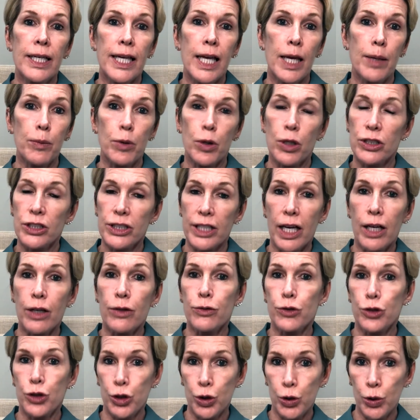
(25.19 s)
him or
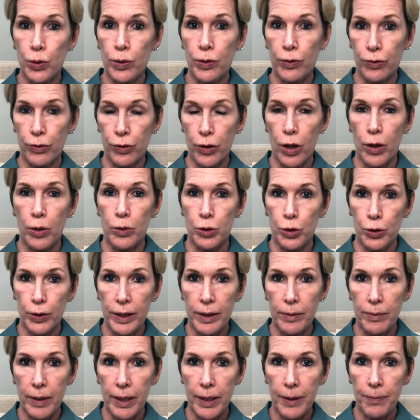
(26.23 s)
herself to and fro
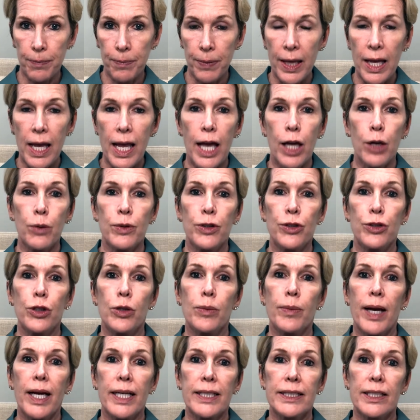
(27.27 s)
treatment and
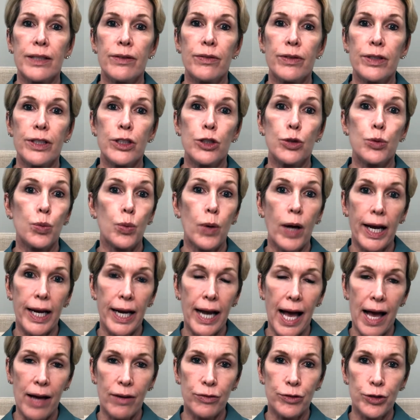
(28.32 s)
resume activities right
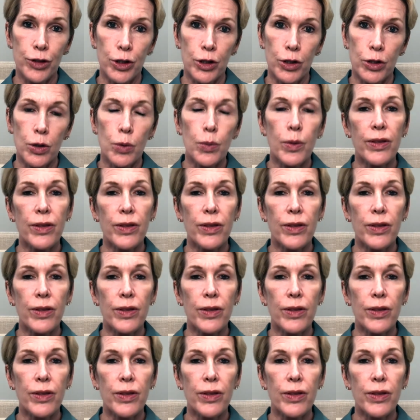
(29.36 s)
after.